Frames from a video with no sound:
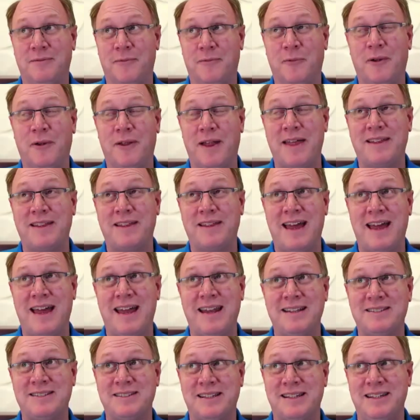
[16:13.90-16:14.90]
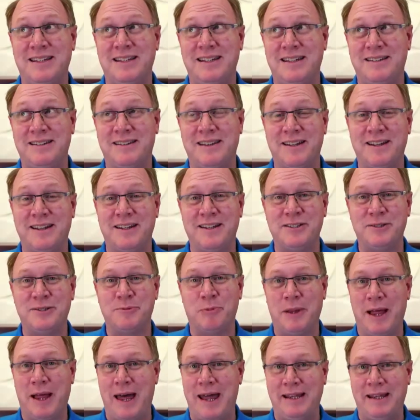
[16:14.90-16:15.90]
Well, I think that is the key. It is
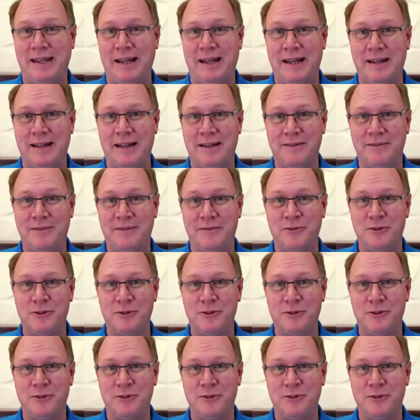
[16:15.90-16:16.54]
planning ahead.